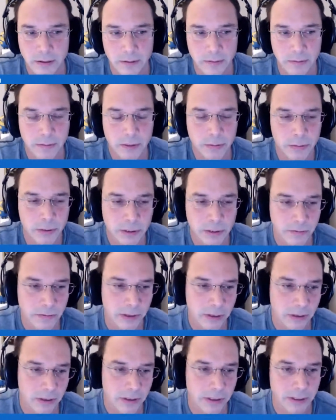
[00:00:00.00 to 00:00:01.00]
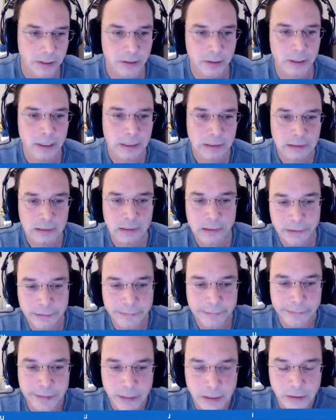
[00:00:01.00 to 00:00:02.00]
specifically
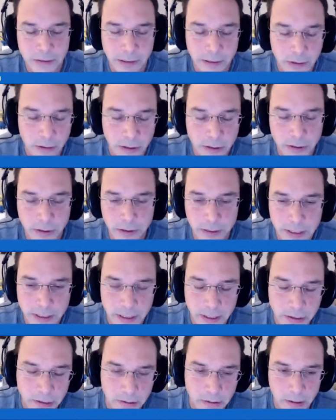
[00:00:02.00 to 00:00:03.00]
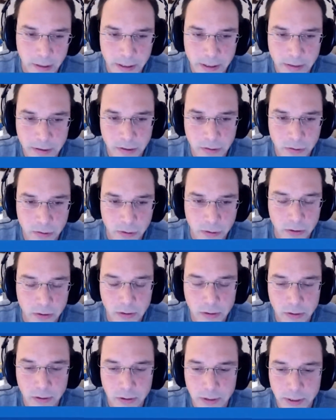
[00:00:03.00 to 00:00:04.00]
things like logically centralized
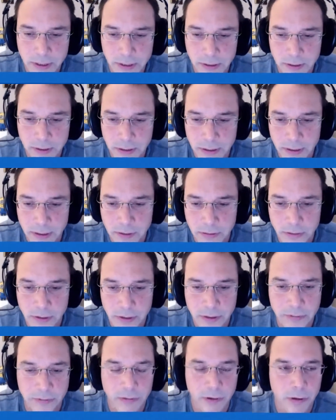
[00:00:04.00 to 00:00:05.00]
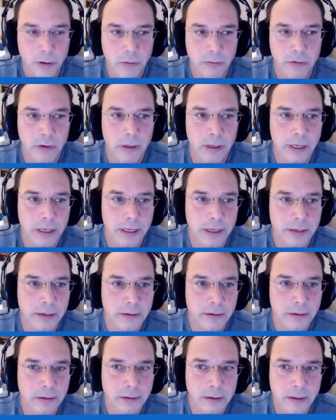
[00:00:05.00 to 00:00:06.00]
control and doing different
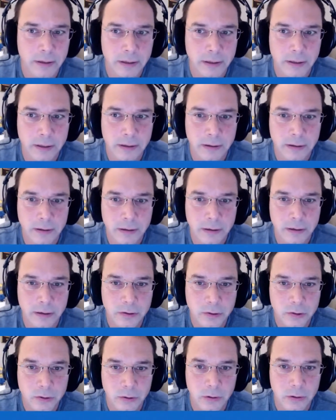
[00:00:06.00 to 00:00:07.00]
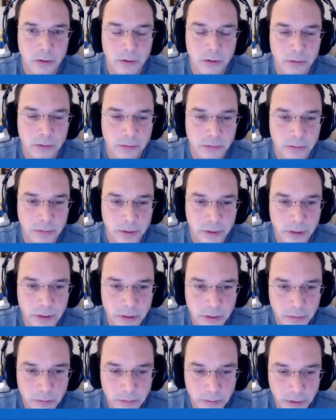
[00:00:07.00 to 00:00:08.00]
overlay control,
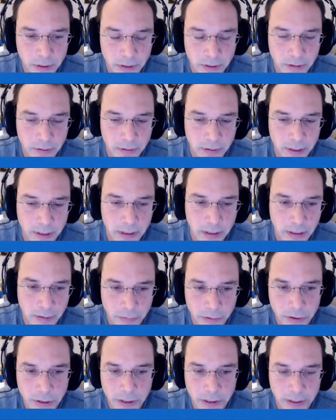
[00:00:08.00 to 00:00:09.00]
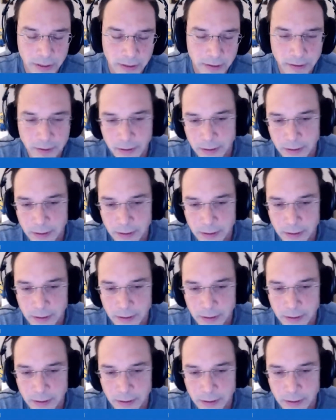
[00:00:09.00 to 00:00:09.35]
and leveraging